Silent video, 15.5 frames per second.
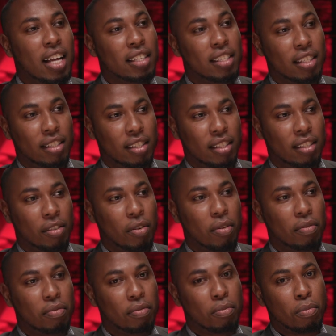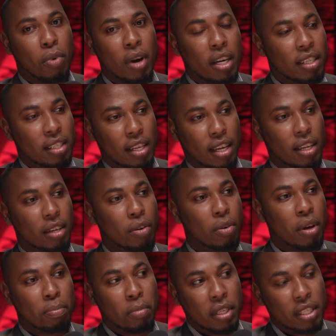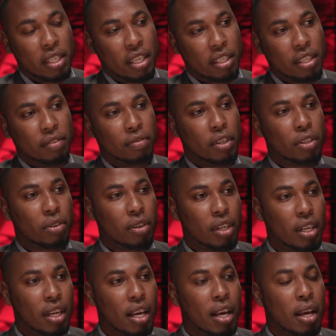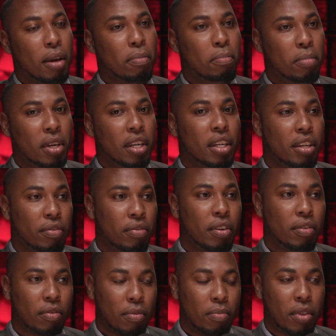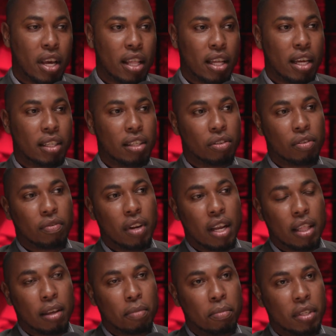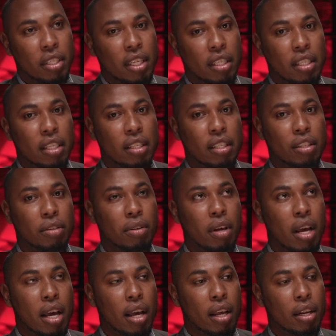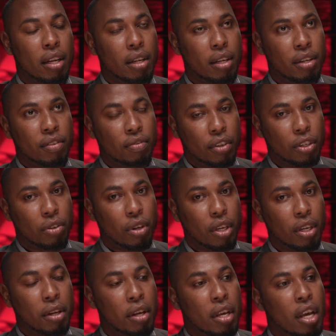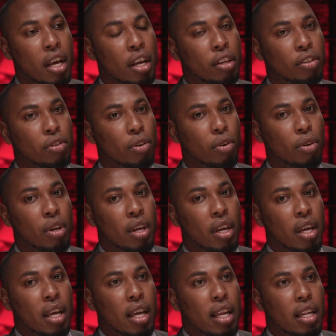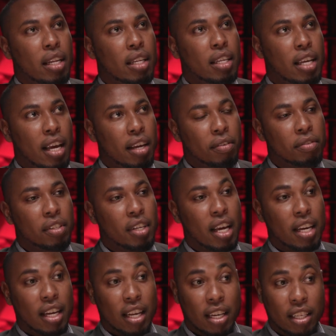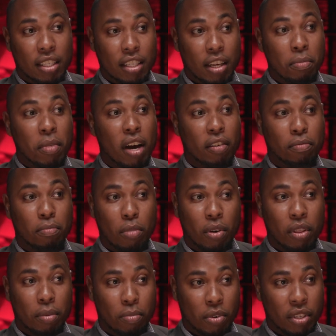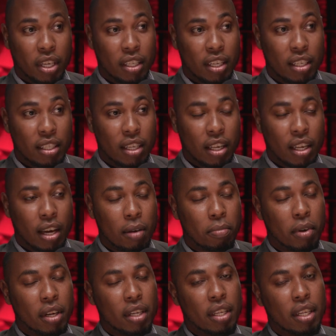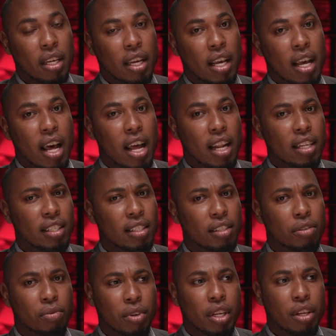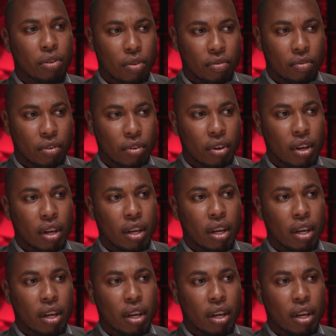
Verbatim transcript: assets of one cell or a business division being different from the other assets of another business decision, uh, division. So DIFC and ADGM have both a protected cell company, and this is really novel.